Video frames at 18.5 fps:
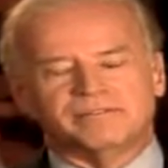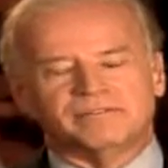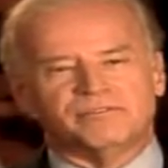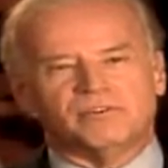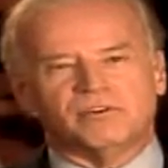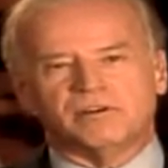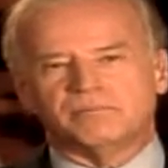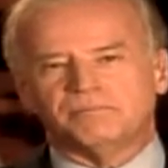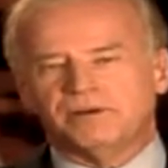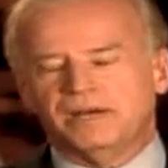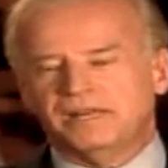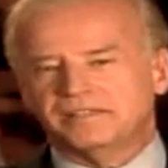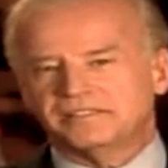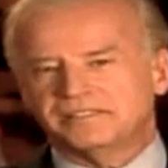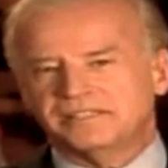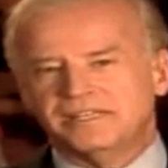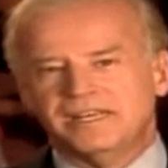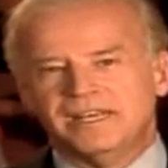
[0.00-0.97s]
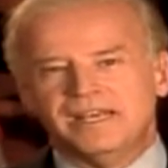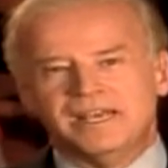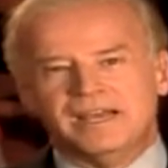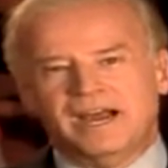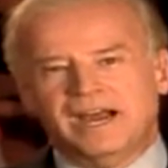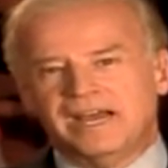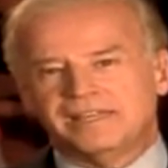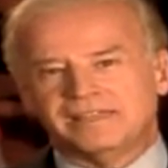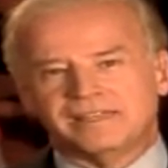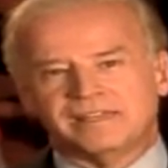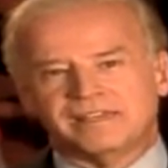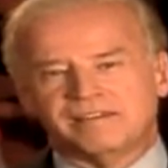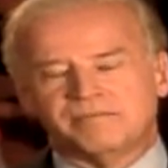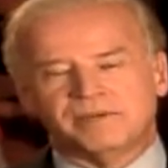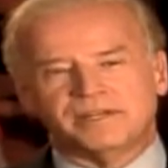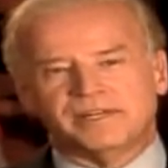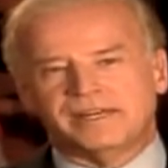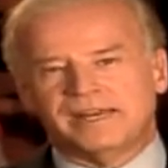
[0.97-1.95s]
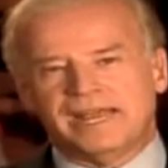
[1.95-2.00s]
and foreign policy, I think
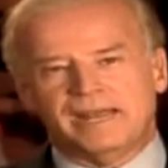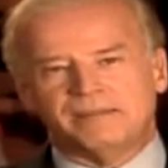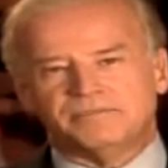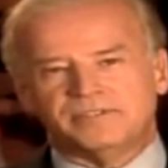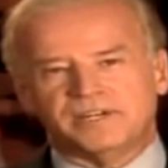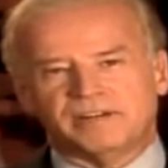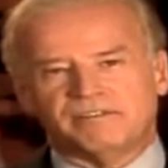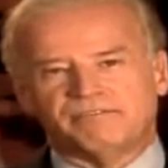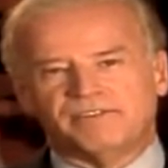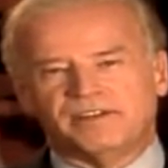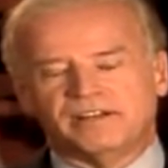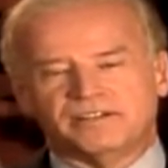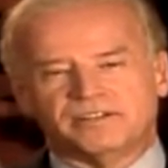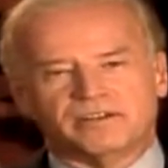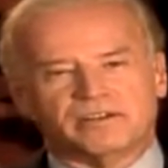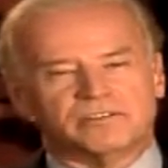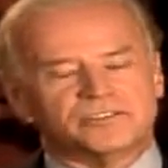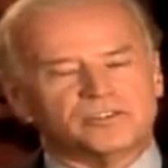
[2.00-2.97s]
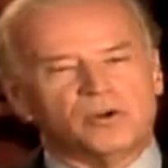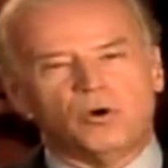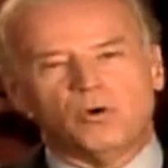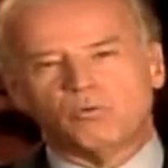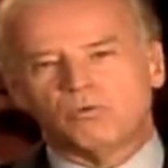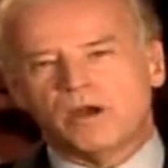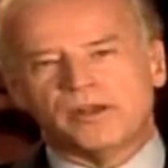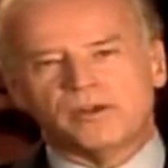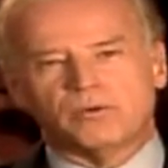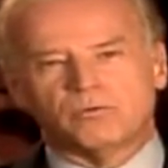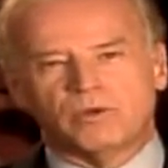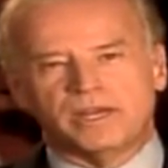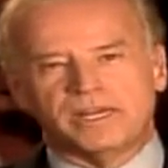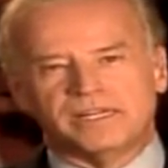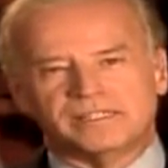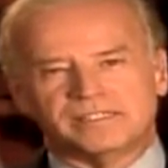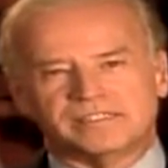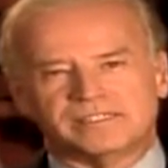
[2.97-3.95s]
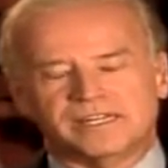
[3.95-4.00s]
have been an abject failure. As the old Ronald
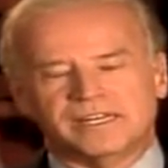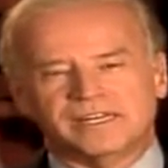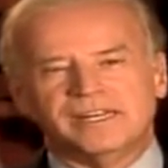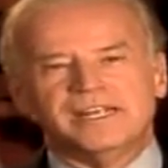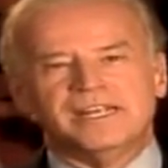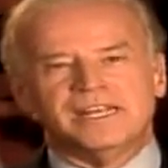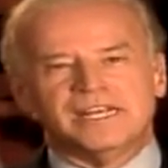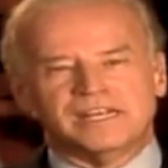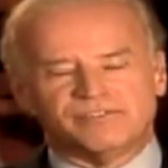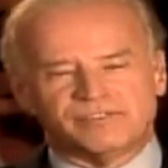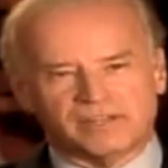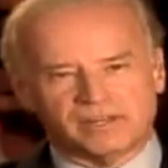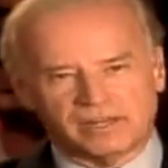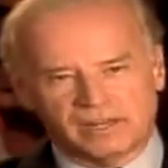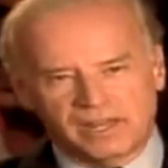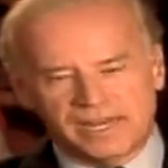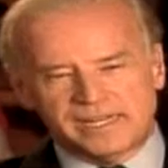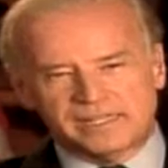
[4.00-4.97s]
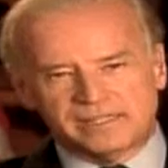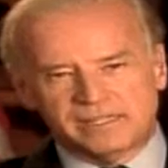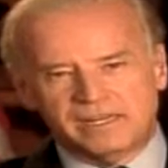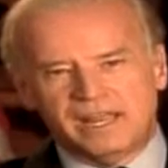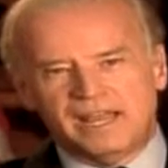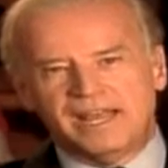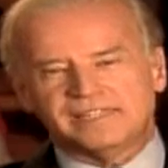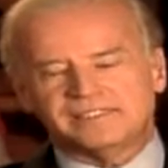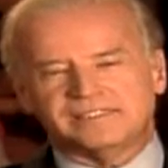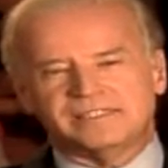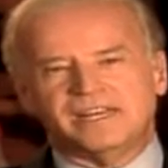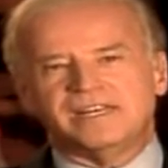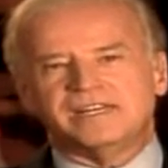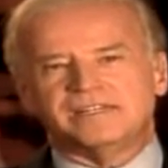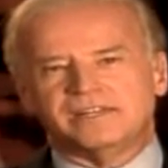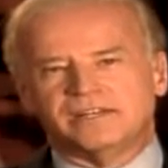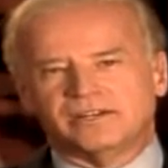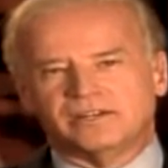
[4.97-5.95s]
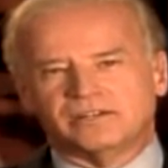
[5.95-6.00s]
Reagan said, if you like the last
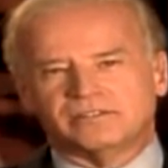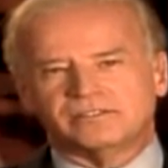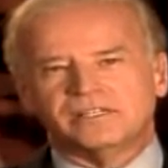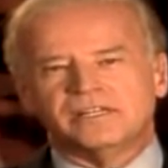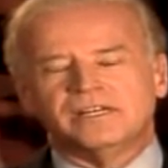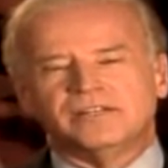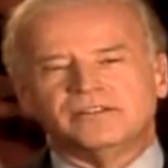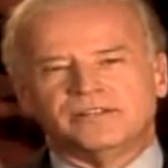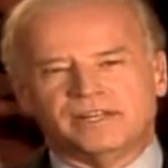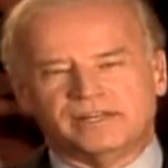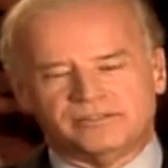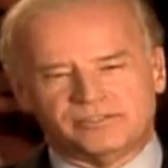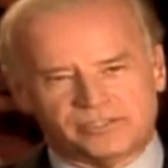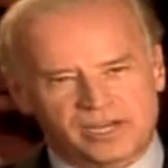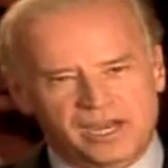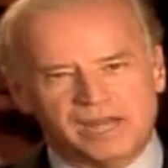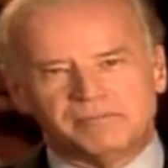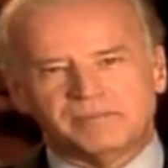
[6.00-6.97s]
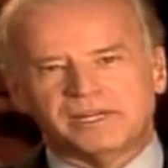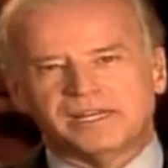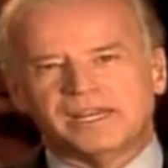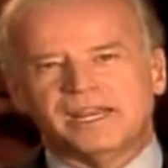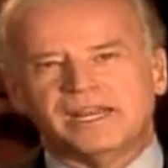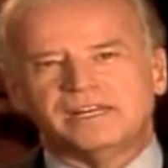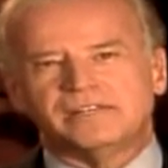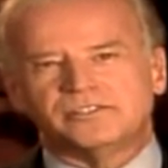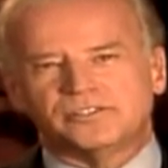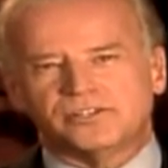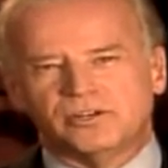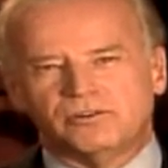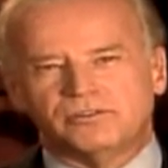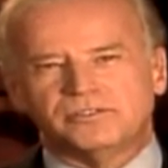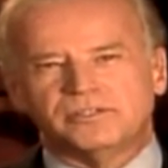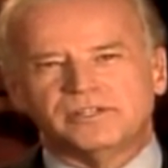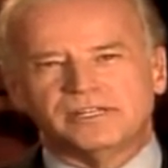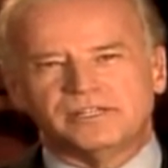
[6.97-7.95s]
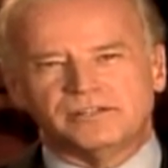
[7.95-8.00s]
8 years, then John McCain
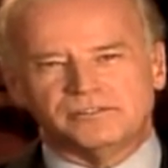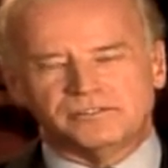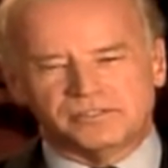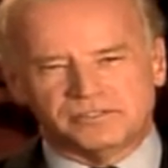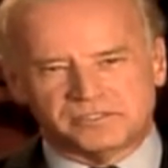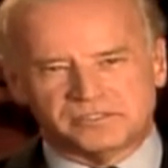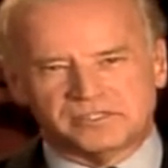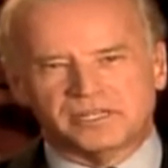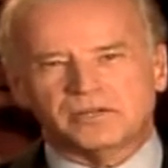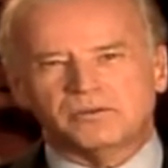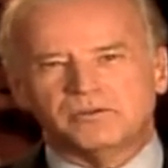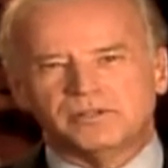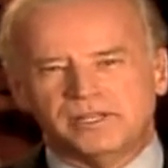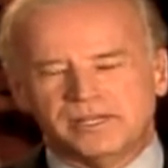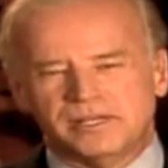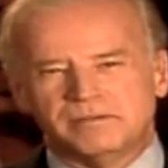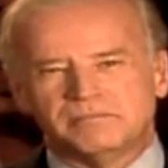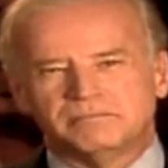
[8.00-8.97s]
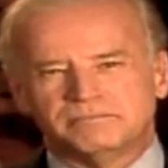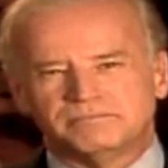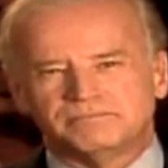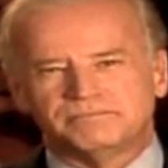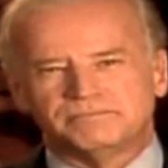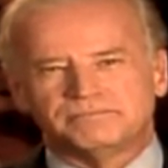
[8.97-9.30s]
showed you should stick with him.